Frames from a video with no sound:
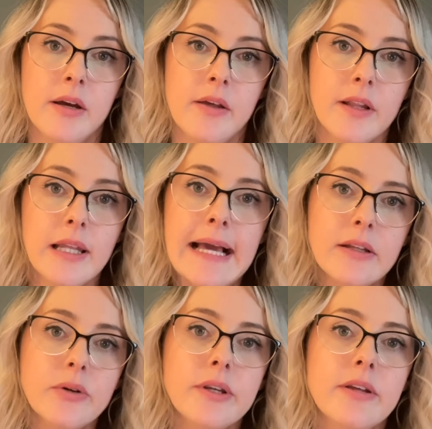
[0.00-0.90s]
The
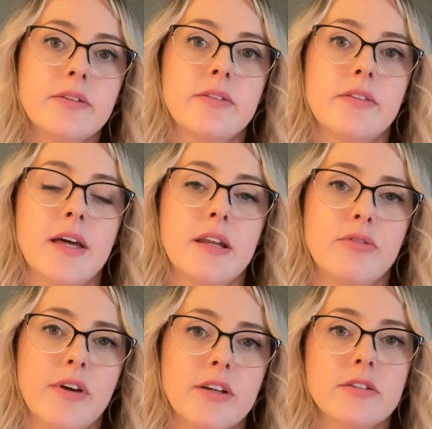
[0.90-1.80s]
likelihood is that
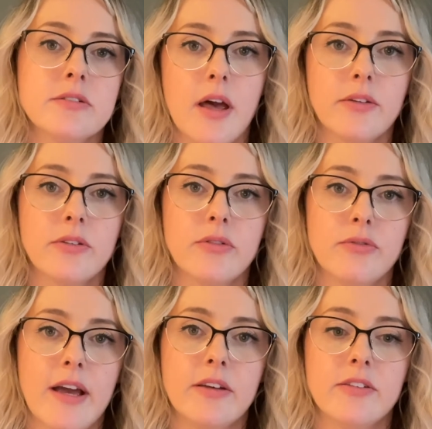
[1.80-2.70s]
infection does
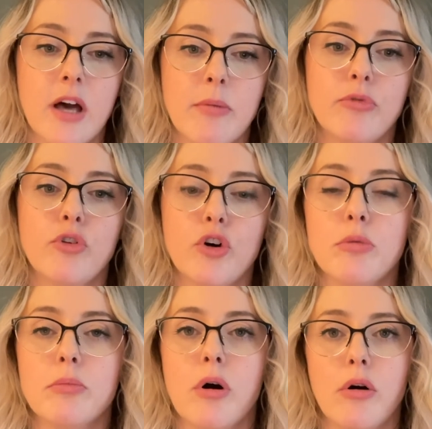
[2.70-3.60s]
convey some
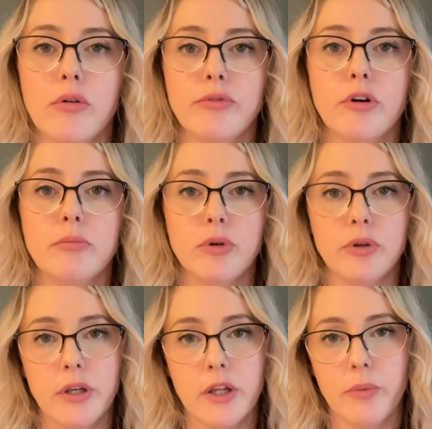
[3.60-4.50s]
form of
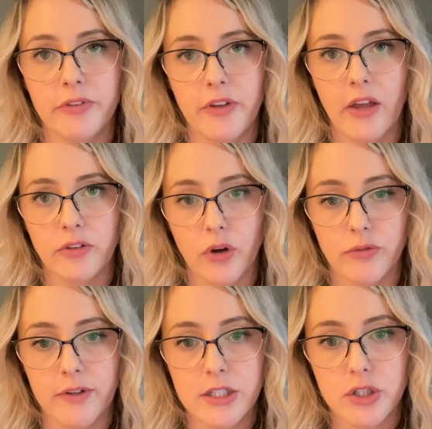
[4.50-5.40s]
immunity with
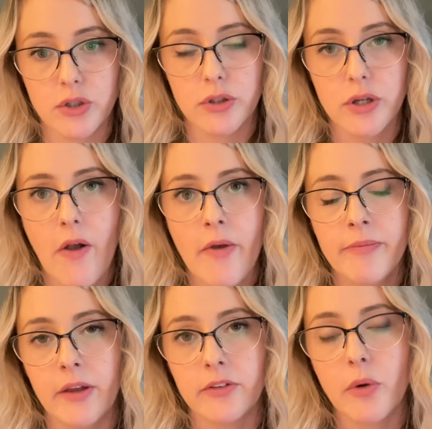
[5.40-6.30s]
SARS-CoV-2.
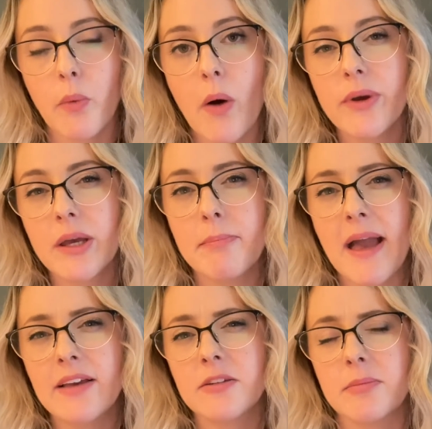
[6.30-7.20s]
And so while we can
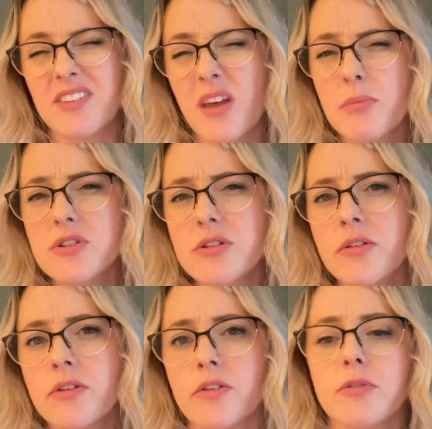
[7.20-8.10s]
make some
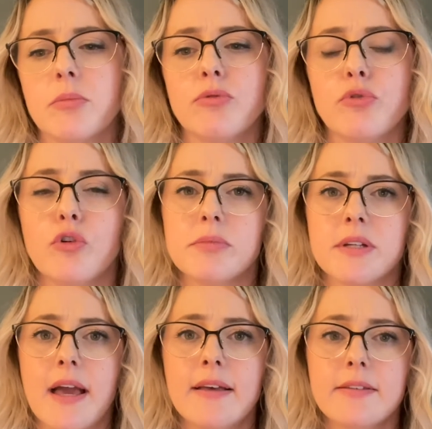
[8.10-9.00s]
assumptions and some informed
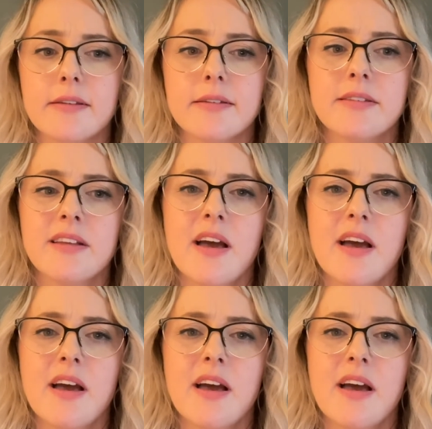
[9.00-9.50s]
guesses,